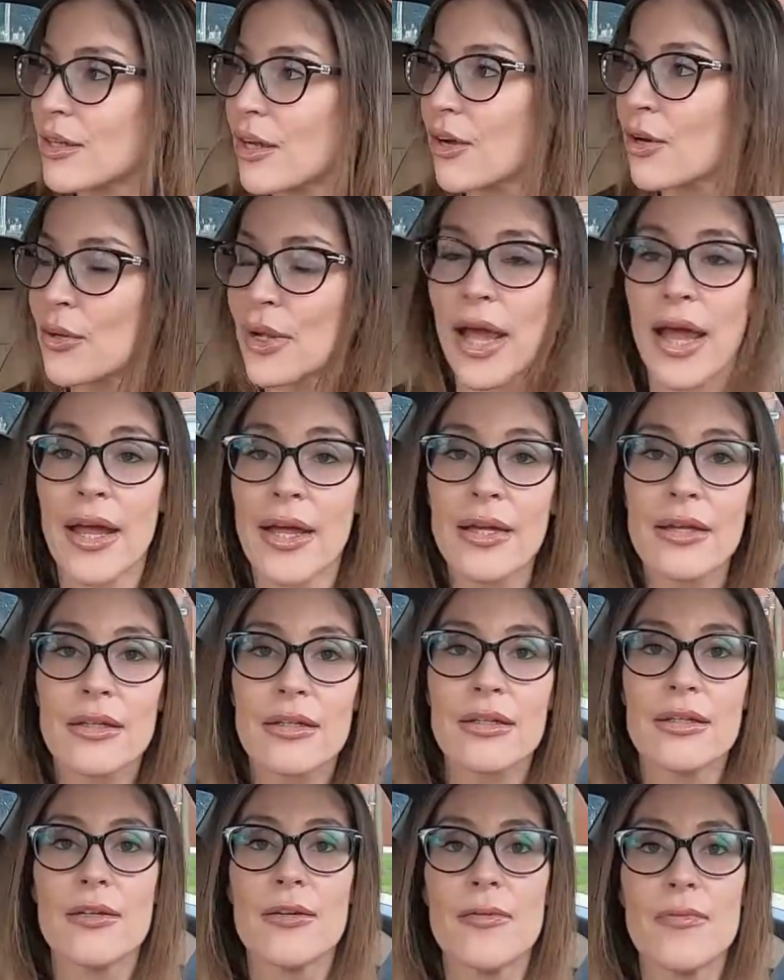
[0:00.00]
Okay?
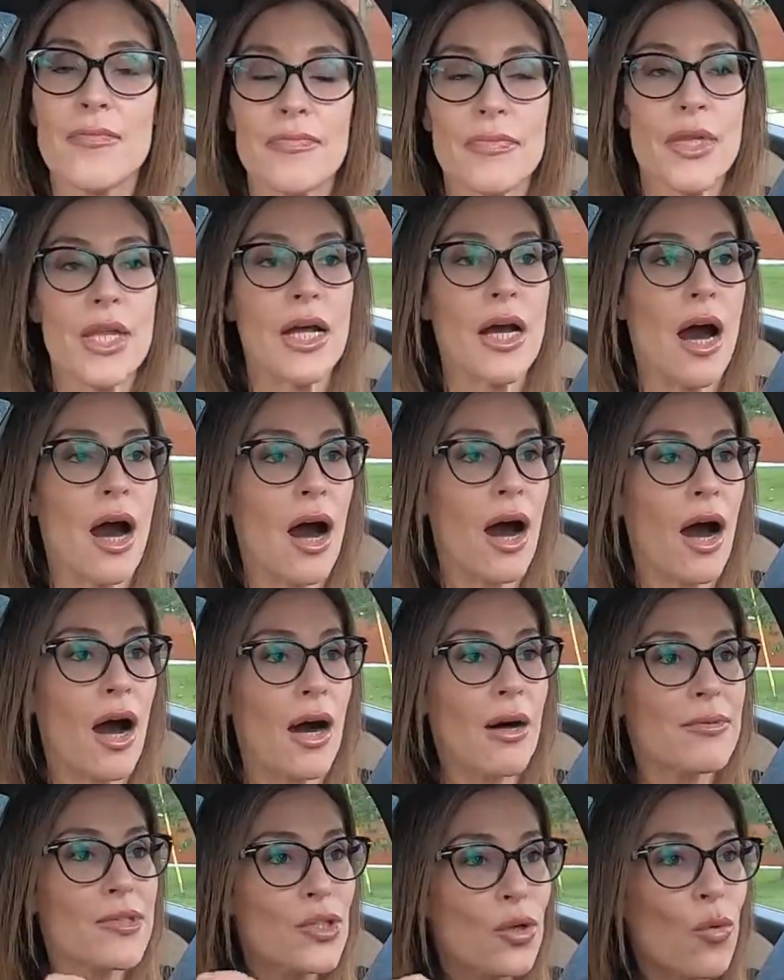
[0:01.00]

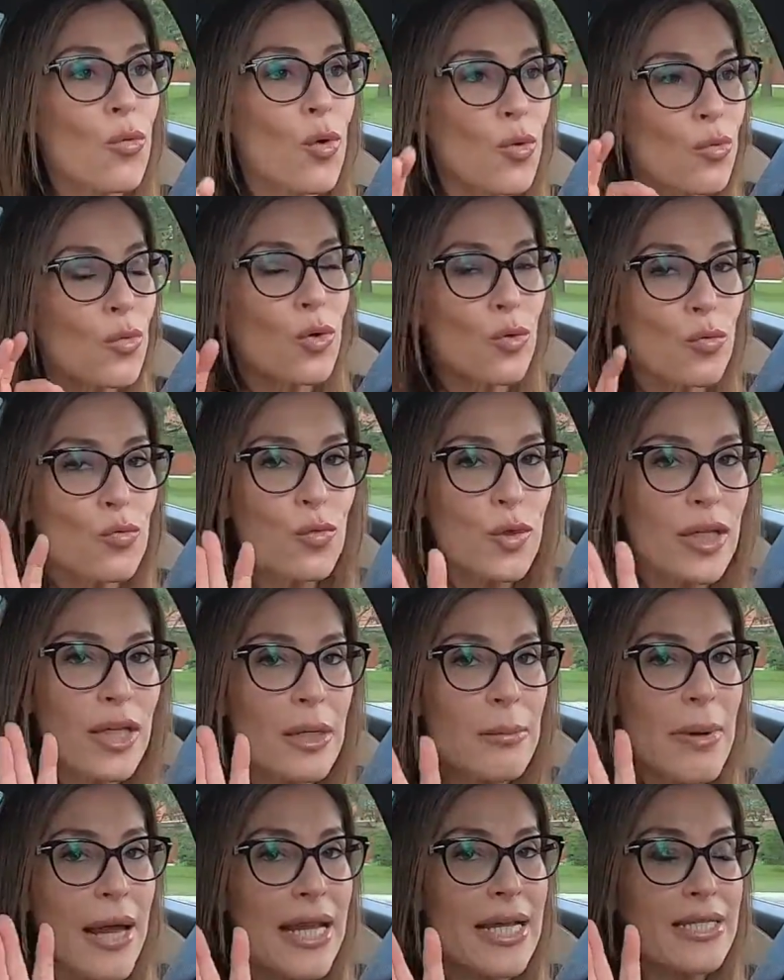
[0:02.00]
So
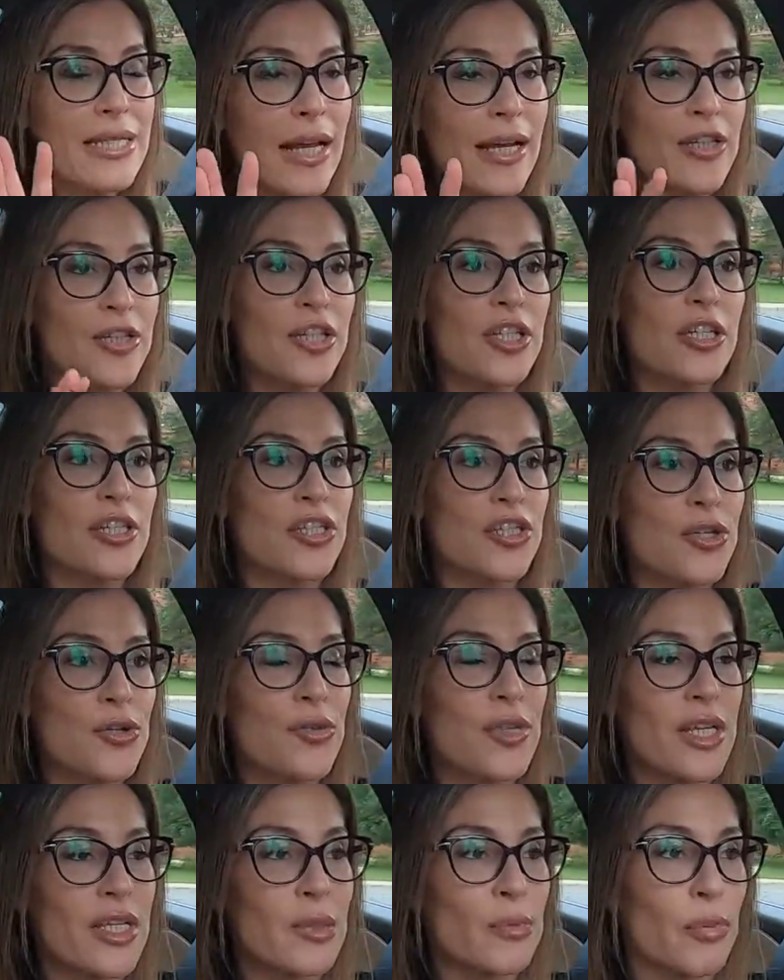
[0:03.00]
really pay attention to
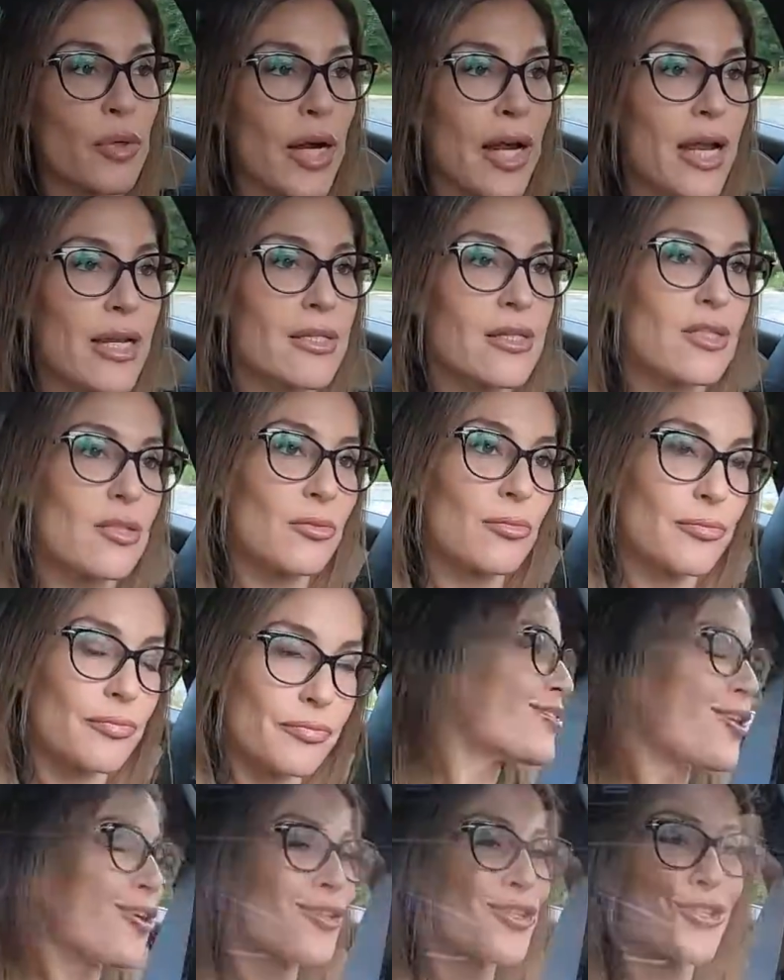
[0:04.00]
these brands.
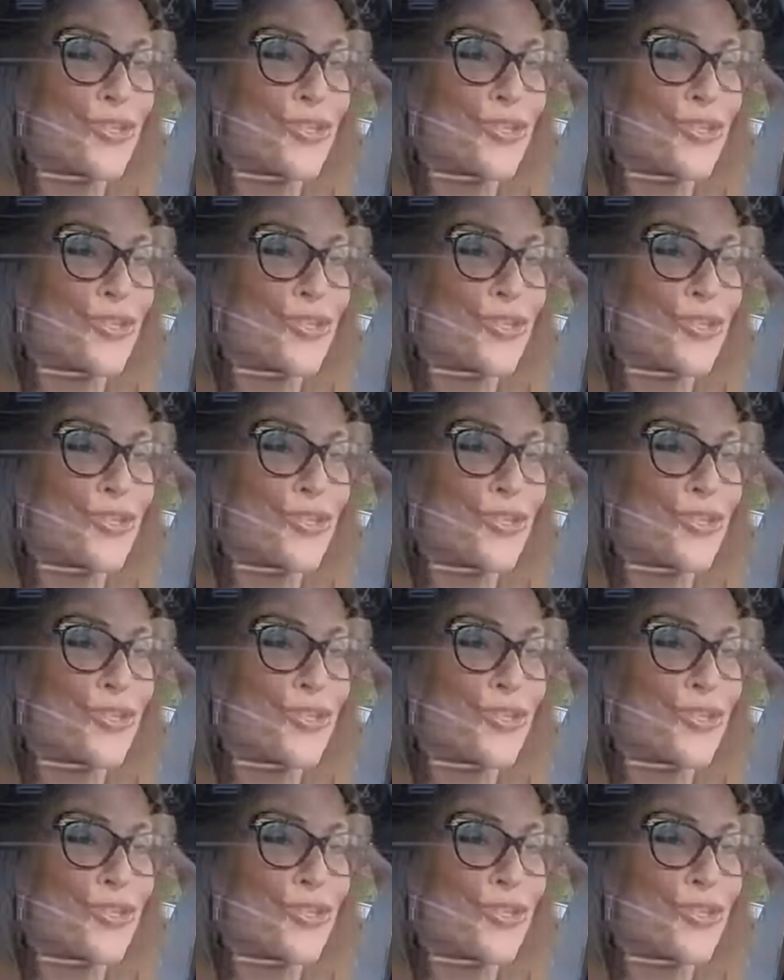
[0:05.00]
Those